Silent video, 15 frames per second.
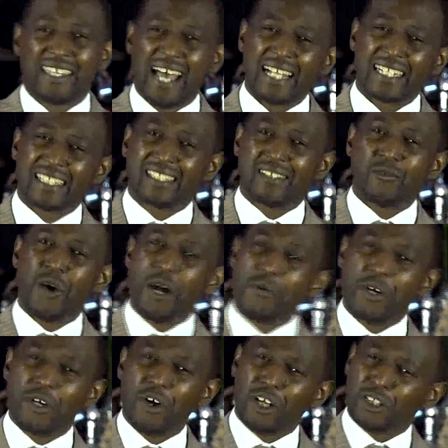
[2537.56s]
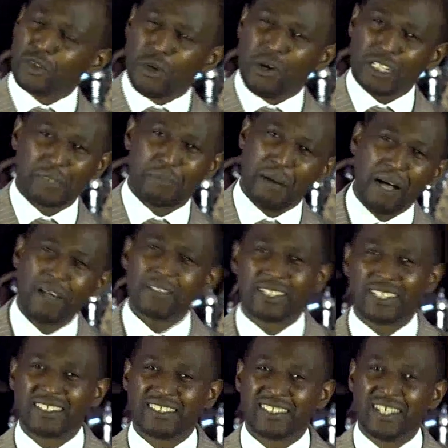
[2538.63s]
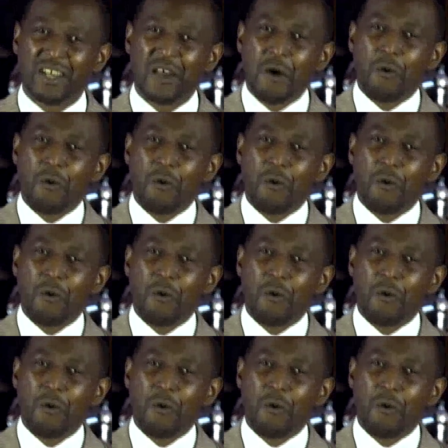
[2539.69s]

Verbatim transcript: that when we go to our spouses,